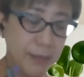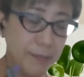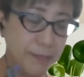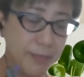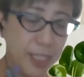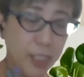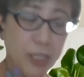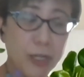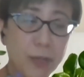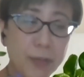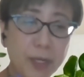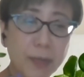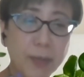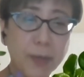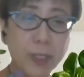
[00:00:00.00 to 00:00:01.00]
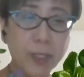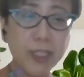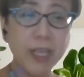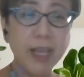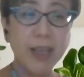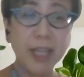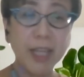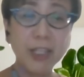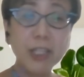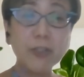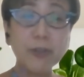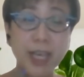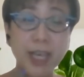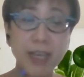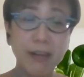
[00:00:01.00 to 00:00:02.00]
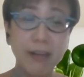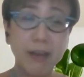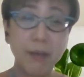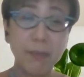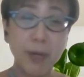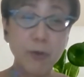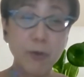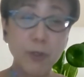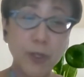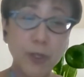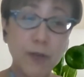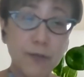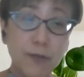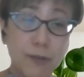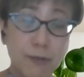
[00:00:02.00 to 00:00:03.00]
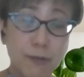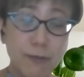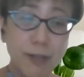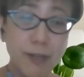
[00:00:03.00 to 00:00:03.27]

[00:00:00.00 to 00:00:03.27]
National Computer Board was actually to get Microsoft to